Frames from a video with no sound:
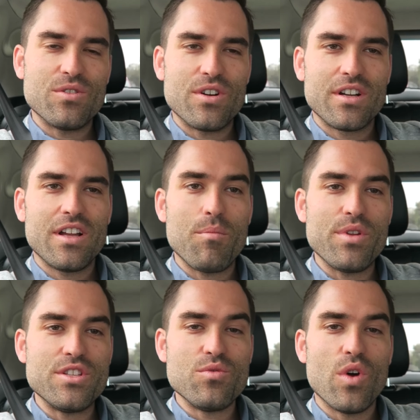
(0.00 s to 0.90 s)
or
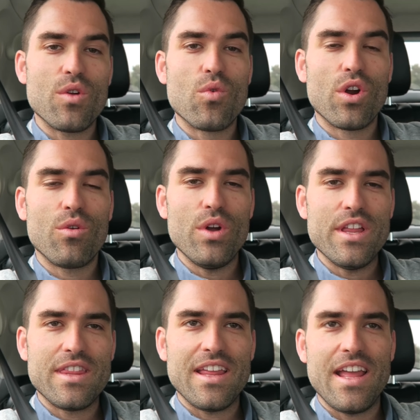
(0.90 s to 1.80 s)
companies you want to work
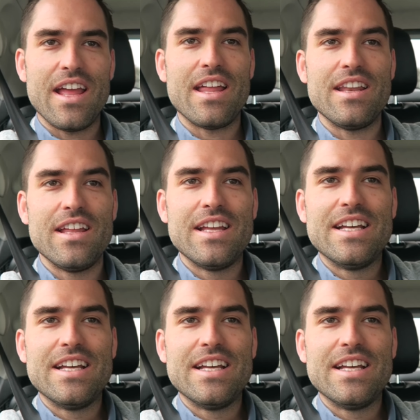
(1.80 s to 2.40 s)
with and